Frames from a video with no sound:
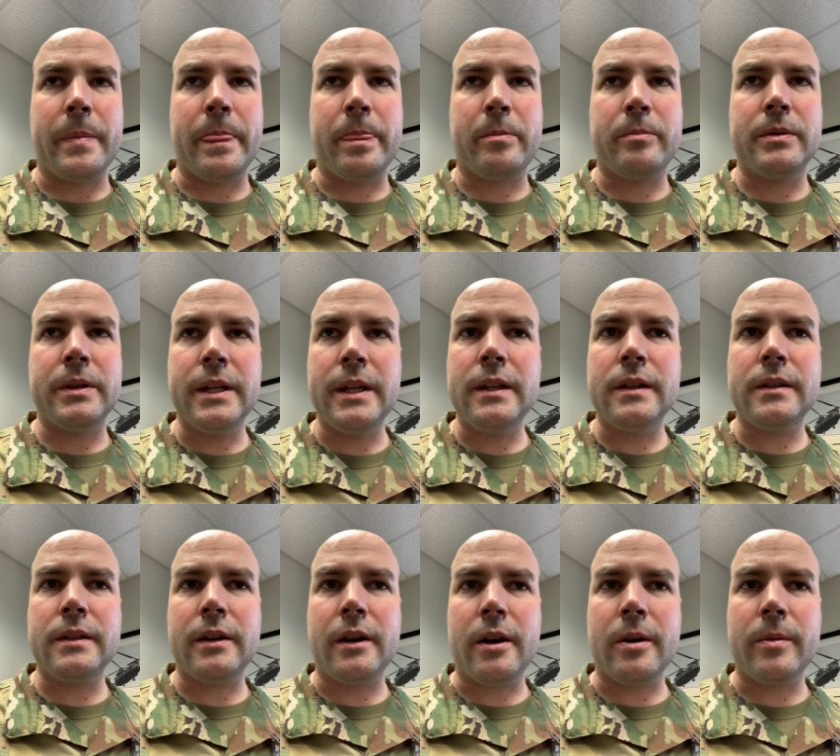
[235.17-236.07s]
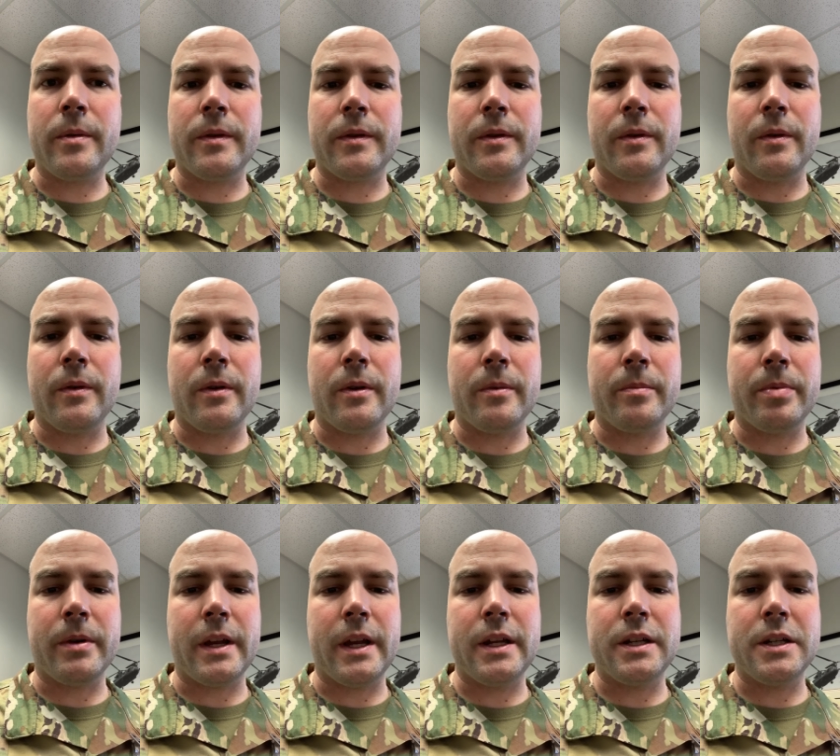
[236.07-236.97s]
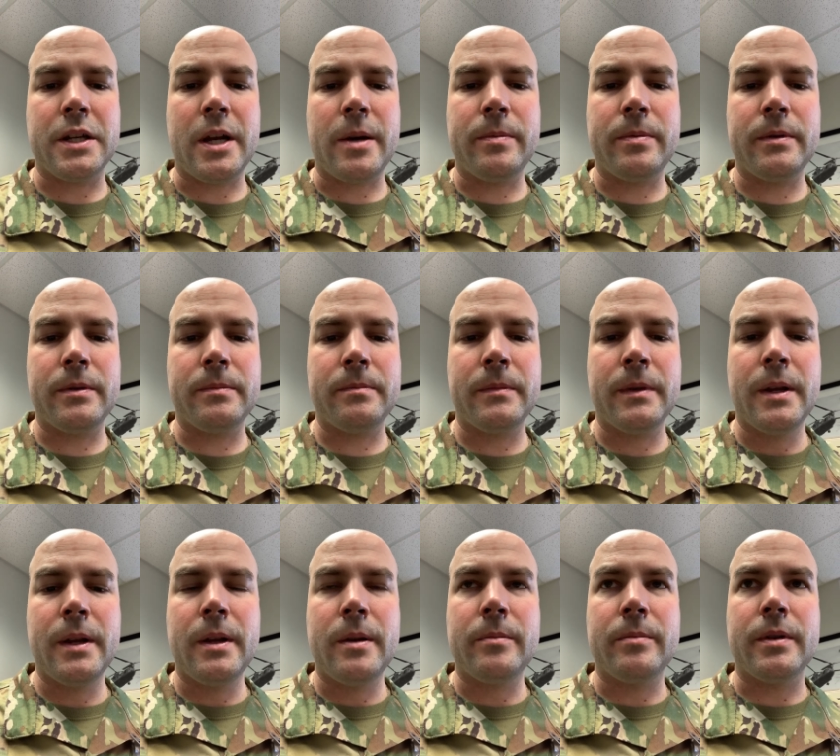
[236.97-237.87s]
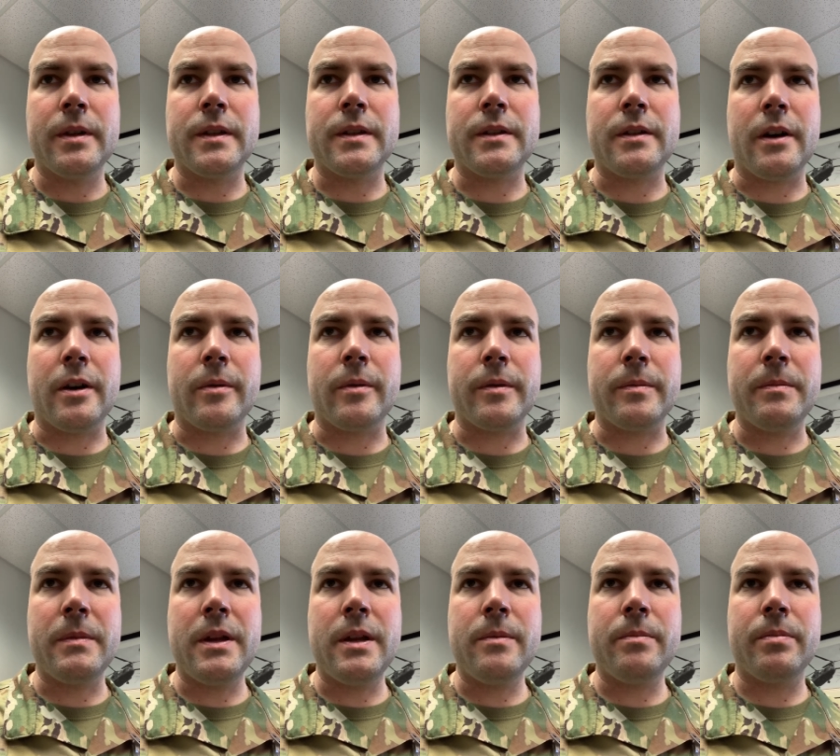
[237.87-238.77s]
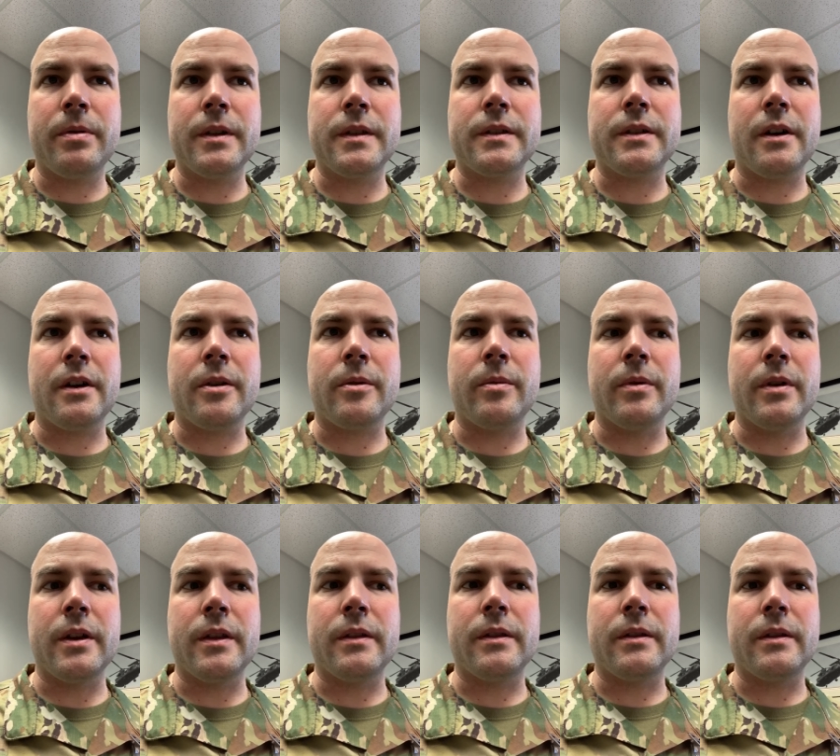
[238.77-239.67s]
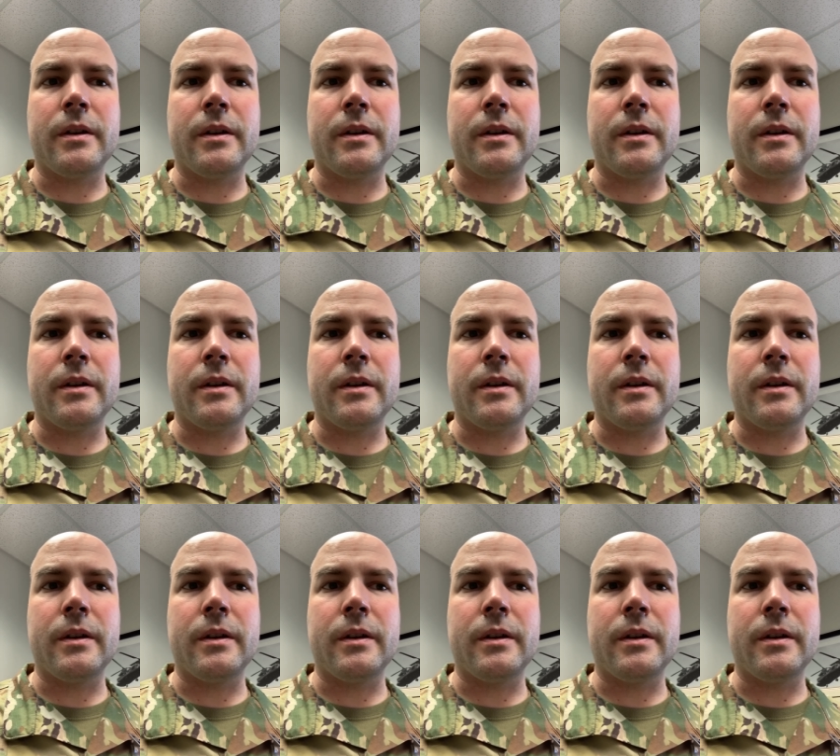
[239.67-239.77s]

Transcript: please talk with your brigade chaplain. Please talk with me. Please talk with